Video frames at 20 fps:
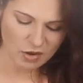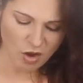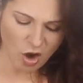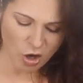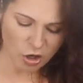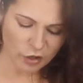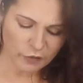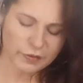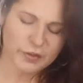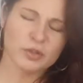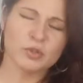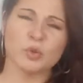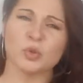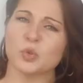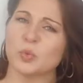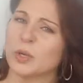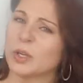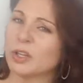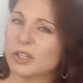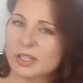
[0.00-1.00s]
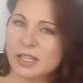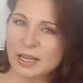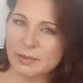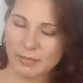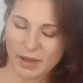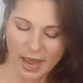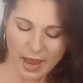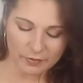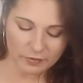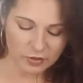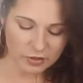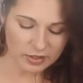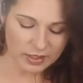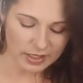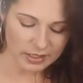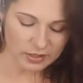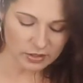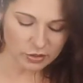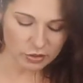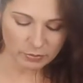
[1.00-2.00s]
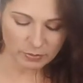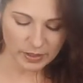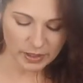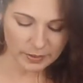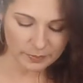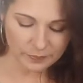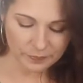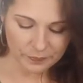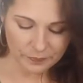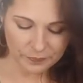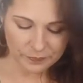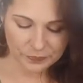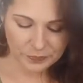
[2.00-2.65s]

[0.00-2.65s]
artificial sweetener type of aftertaste to me.